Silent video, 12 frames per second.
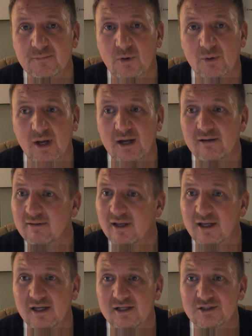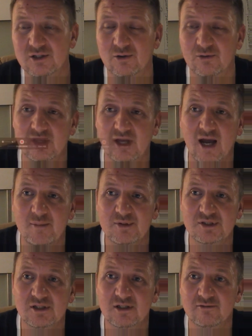Okay? So the
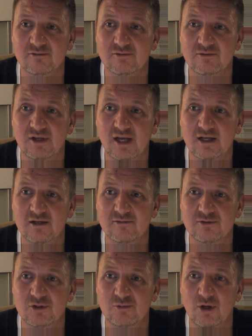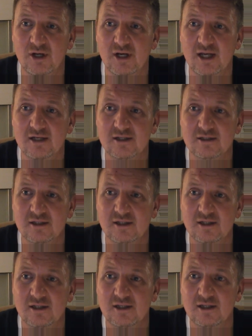opposite of negative 2.8
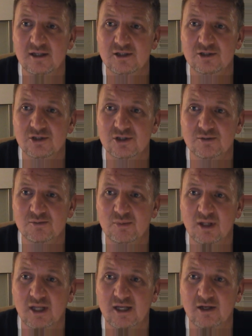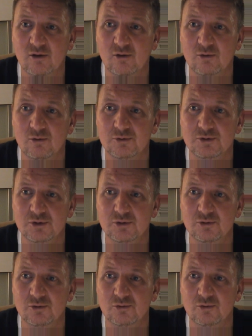is just plain old
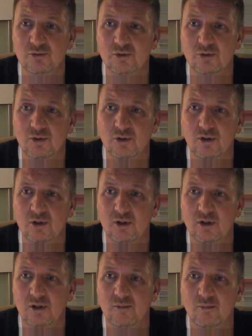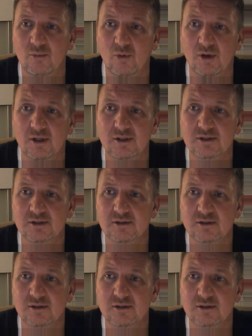2.8.